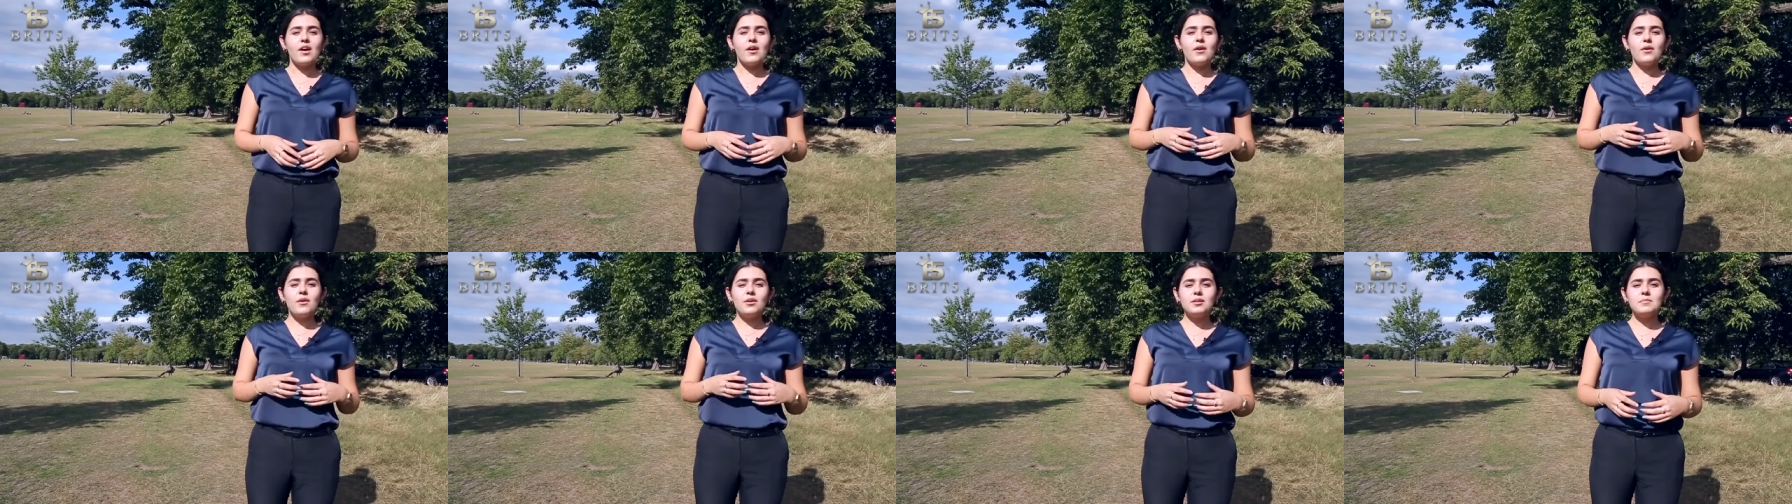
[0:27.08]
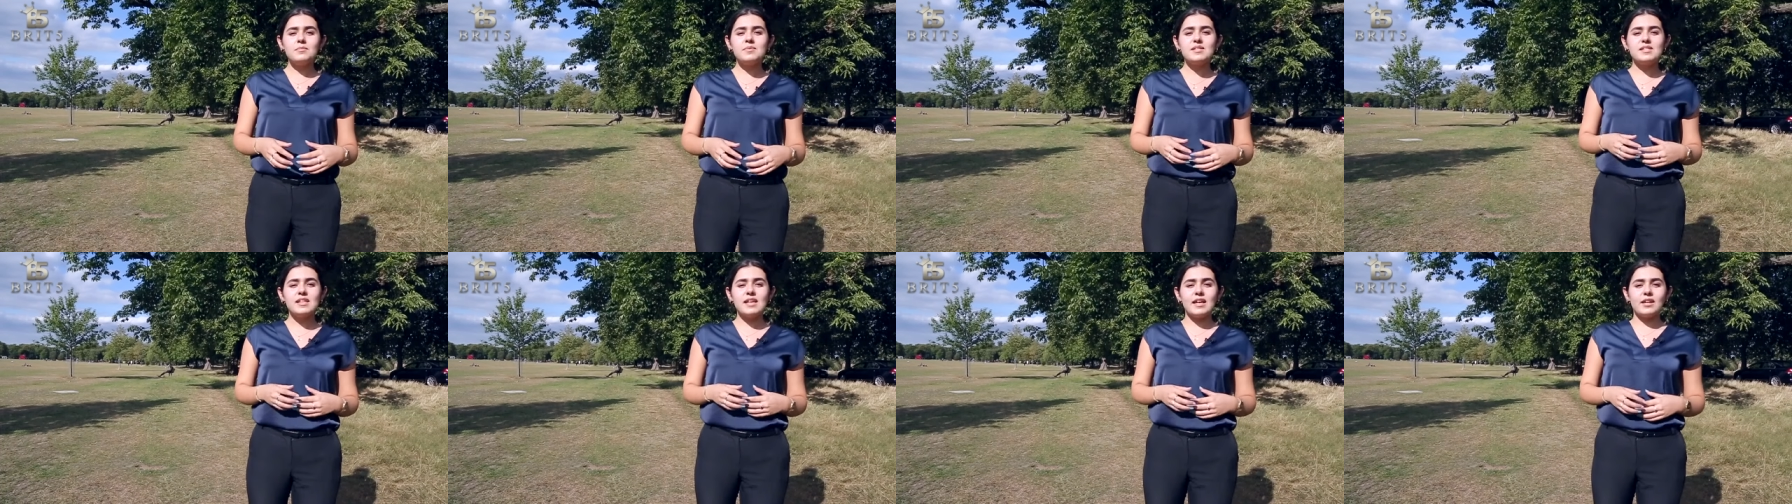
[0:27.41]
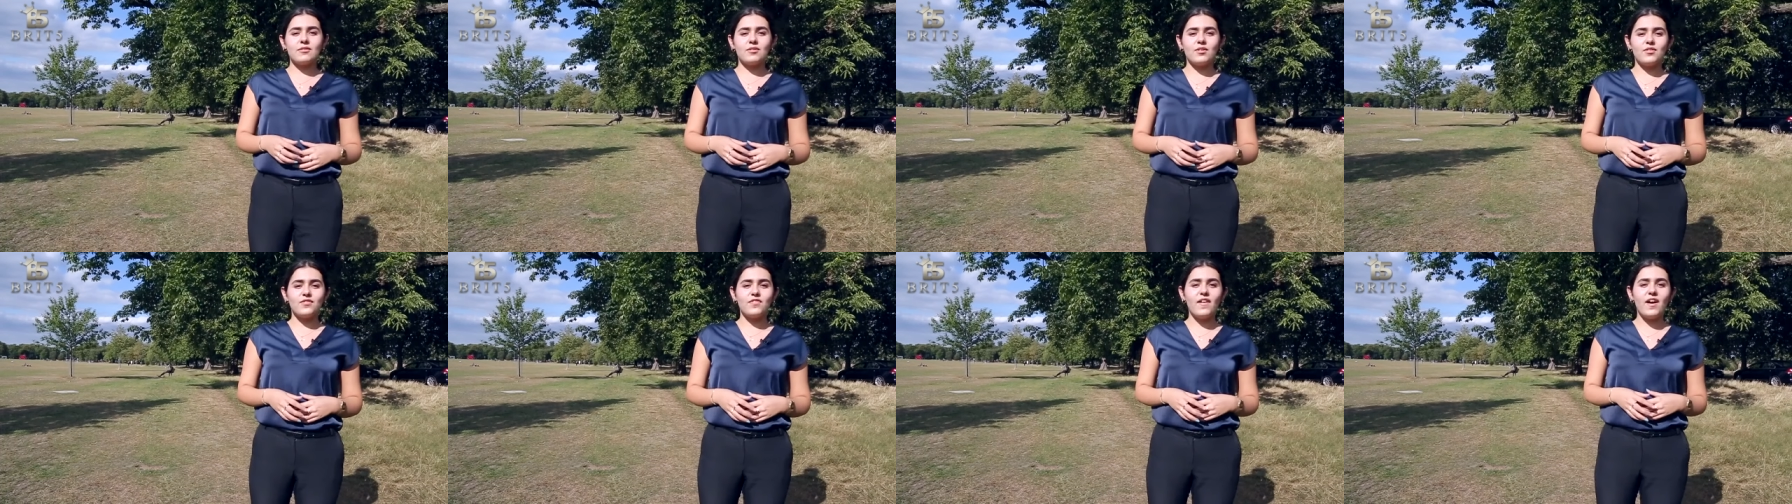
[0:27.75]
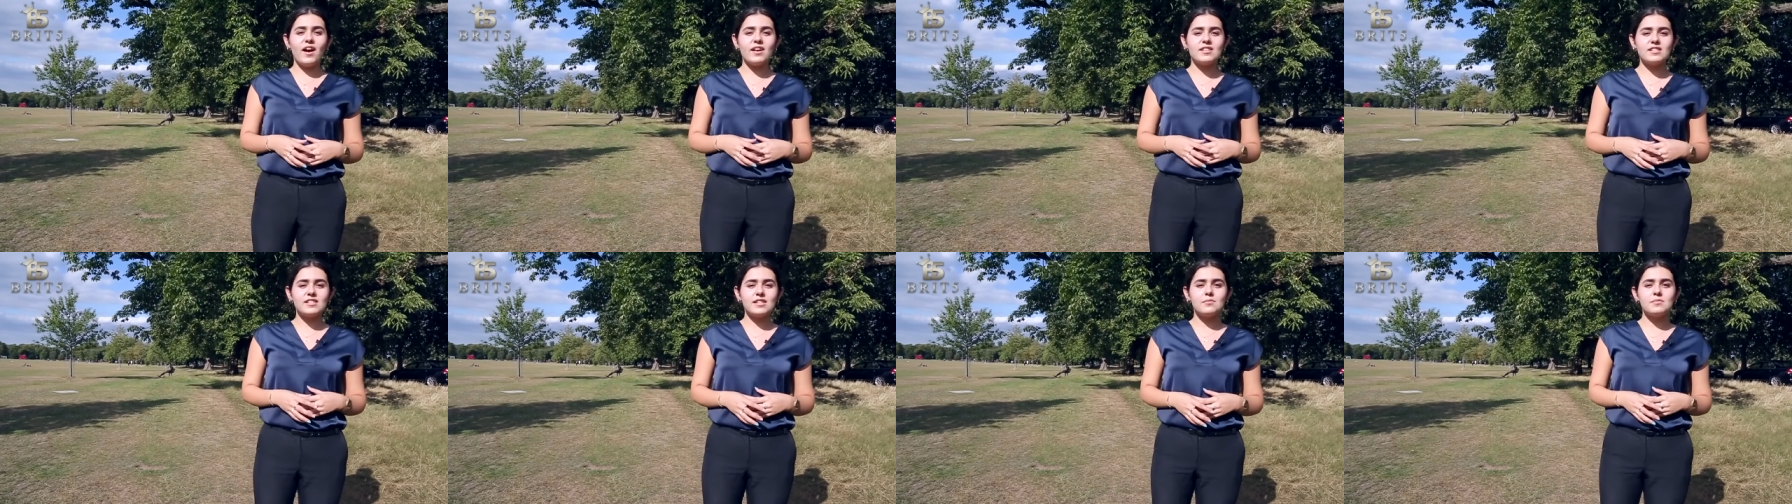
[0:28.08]
Udham Singh
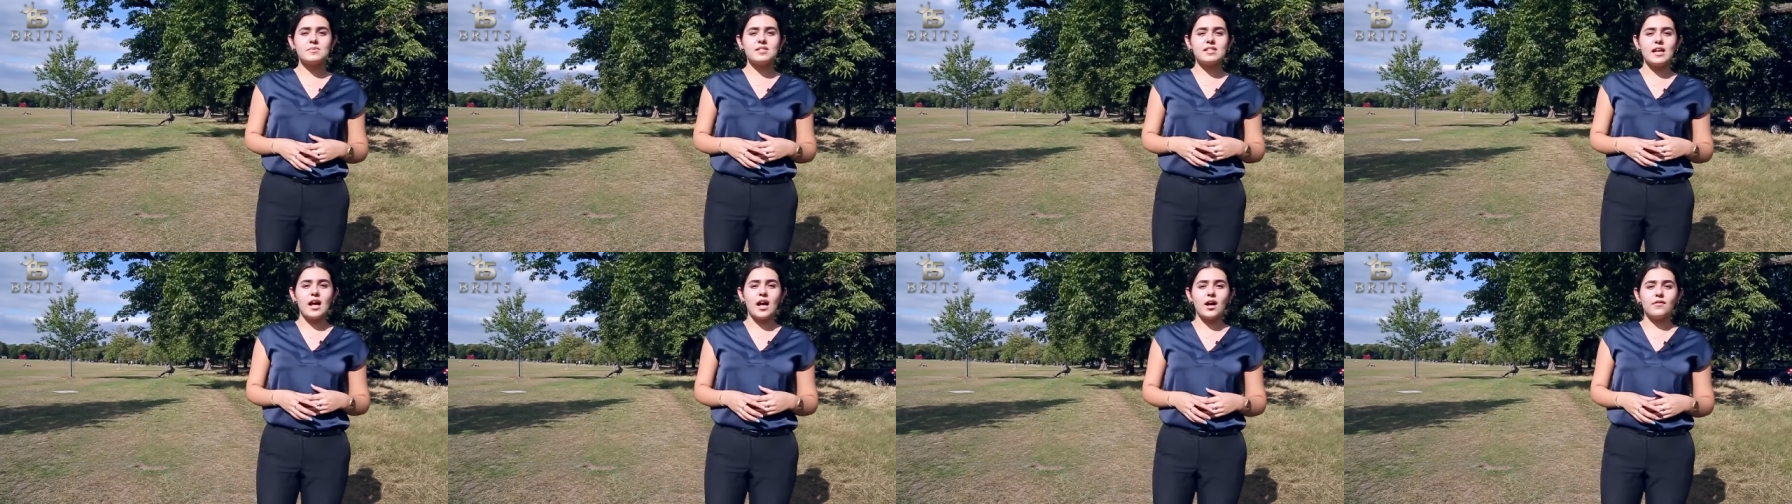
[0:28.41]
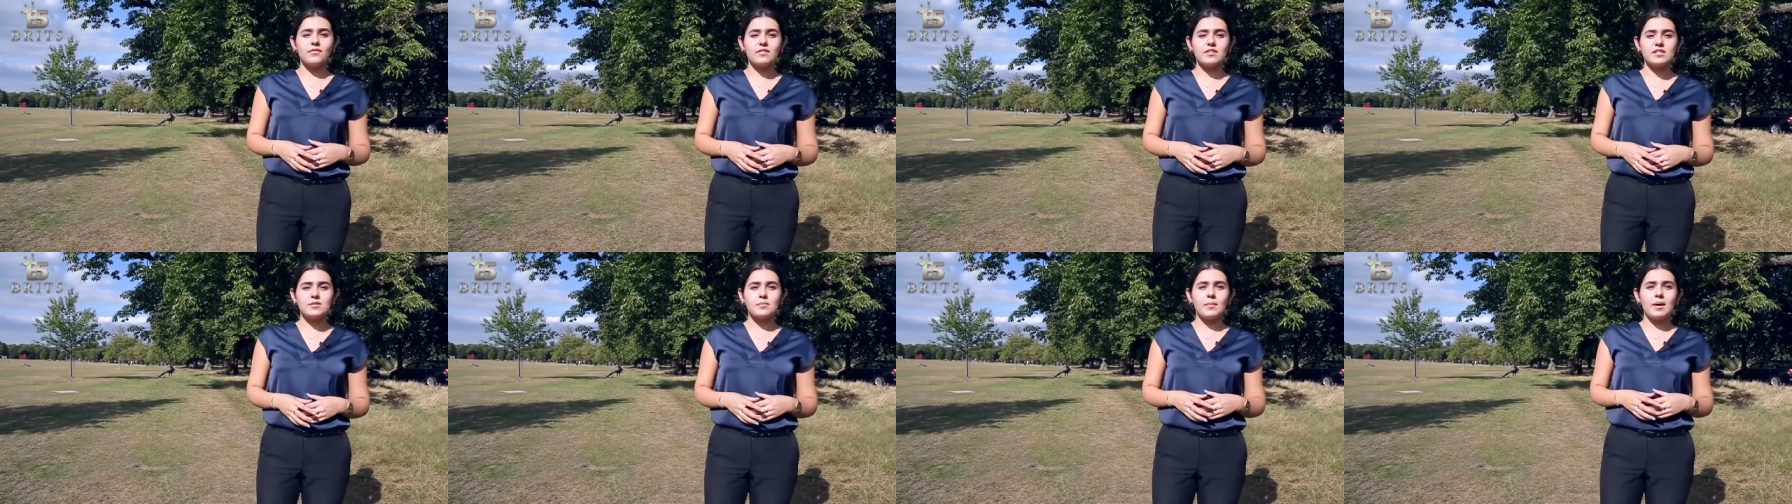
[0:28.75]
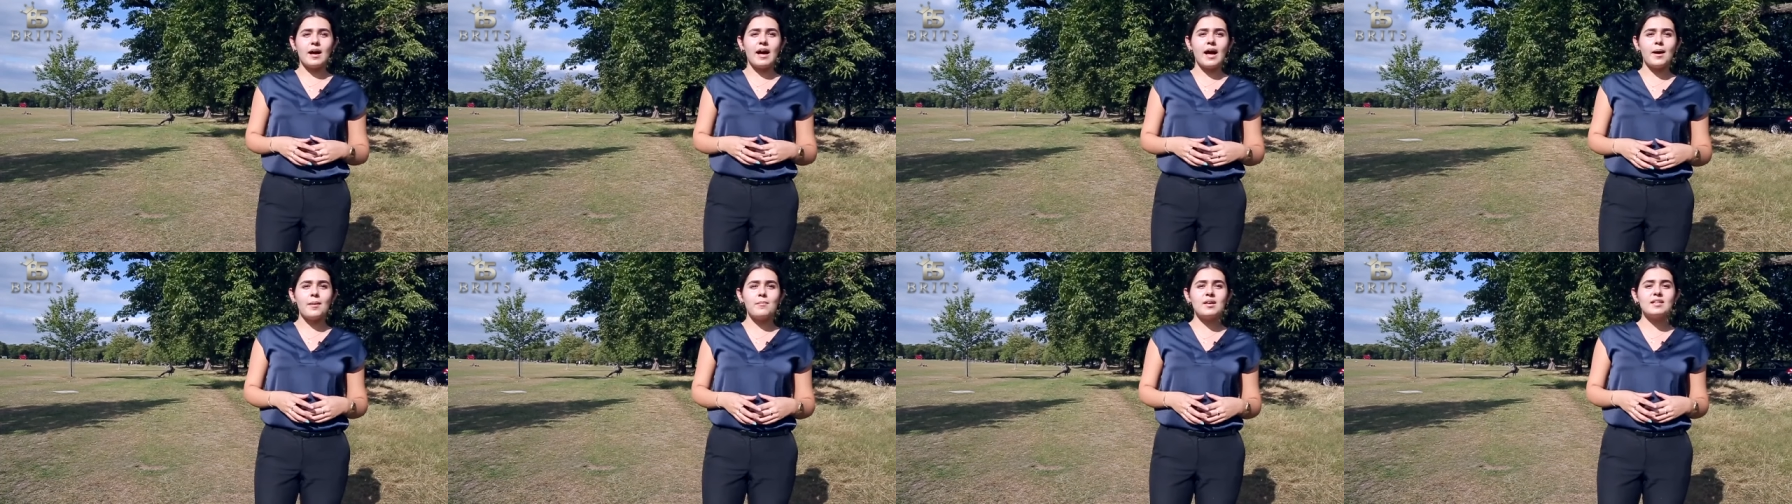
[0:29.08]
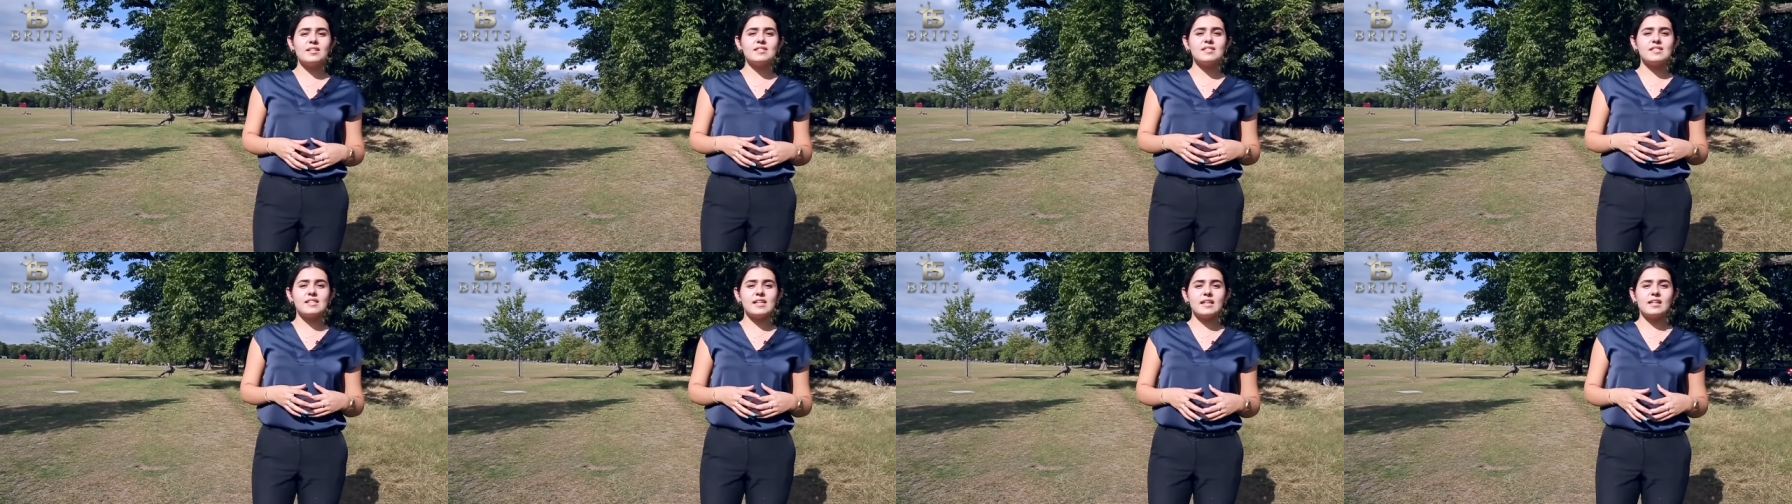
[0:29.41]
referred to himself as
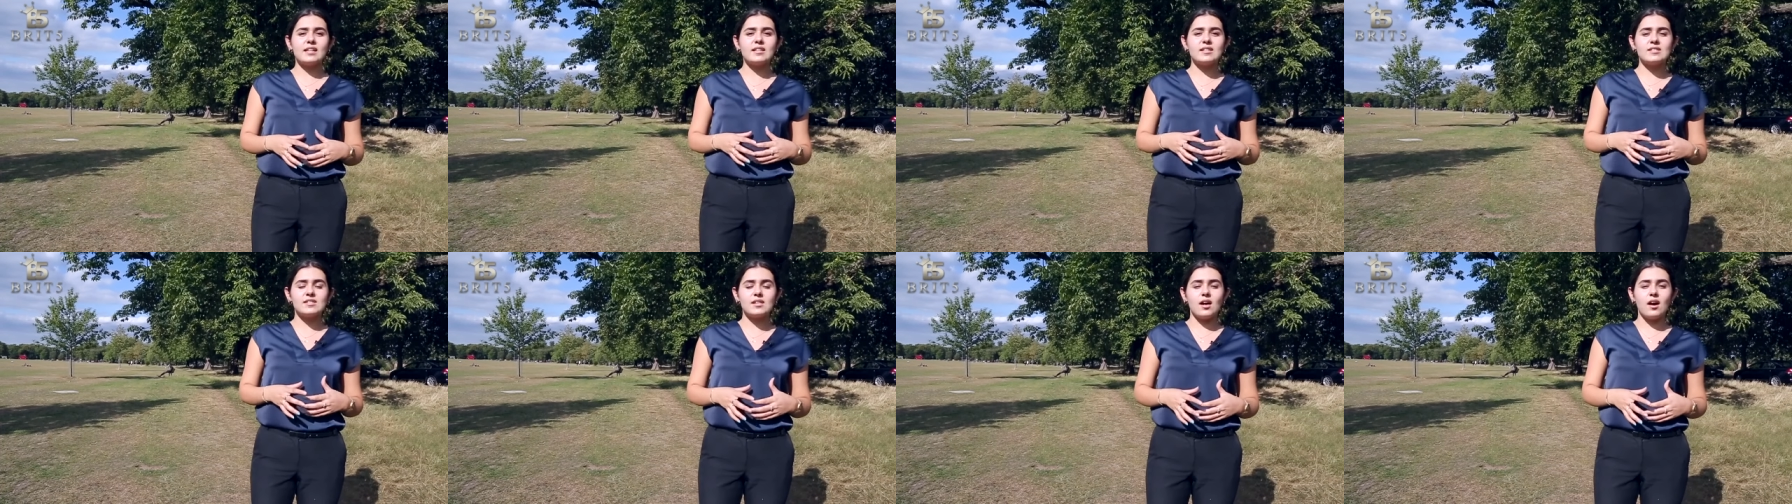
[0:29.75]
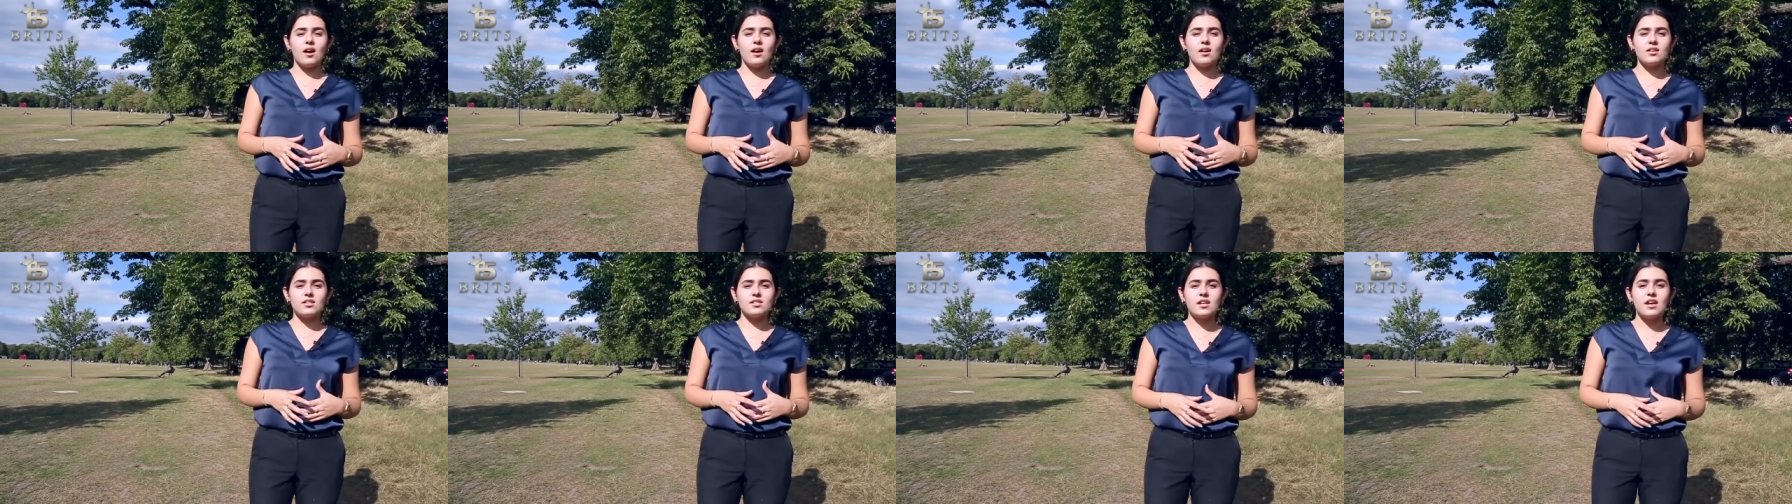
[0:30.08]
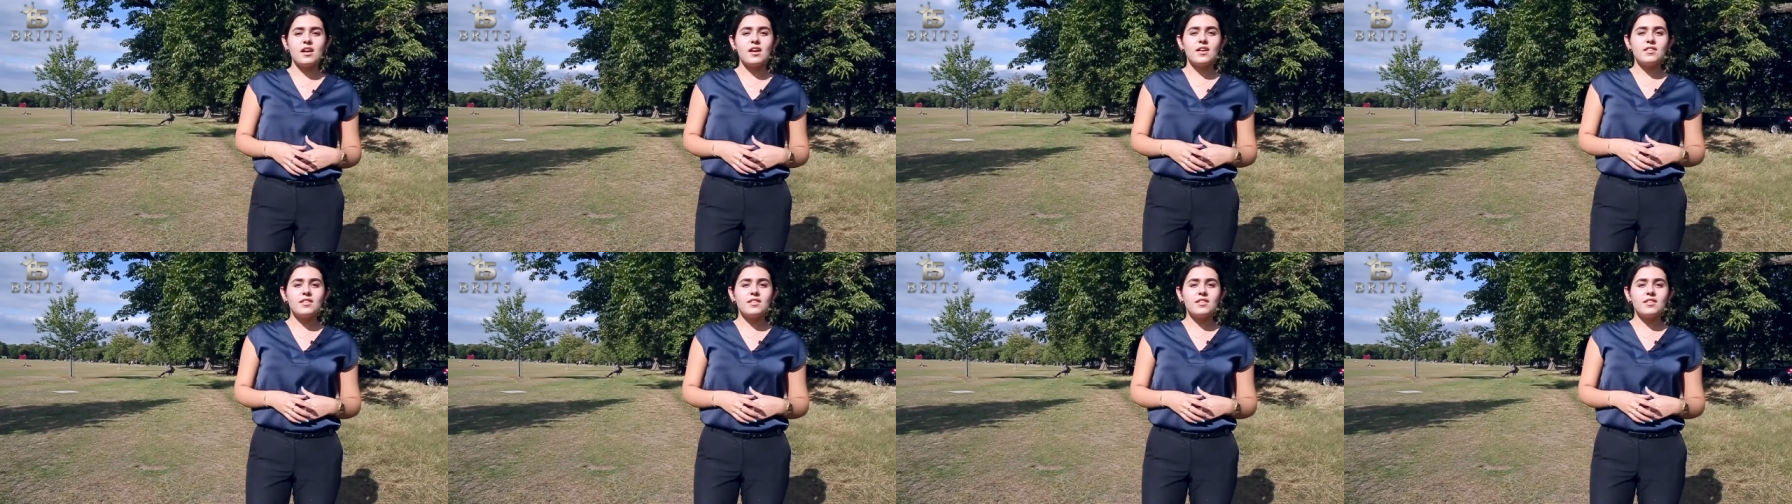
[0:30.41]
Muhammad Singh Azad,